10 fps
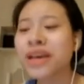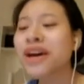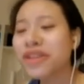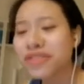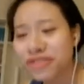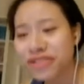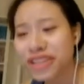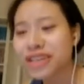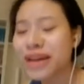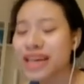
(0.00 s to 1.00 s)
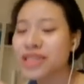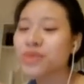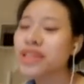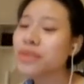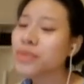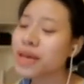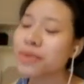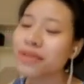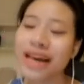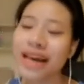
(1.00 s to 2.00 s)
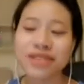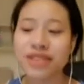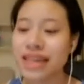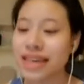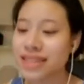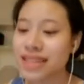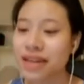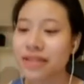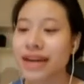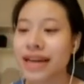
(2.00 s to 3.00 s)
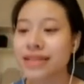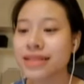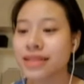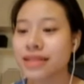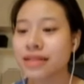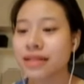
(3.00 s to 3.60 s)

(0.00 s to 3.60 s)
of freedom as we the people exercise their rights.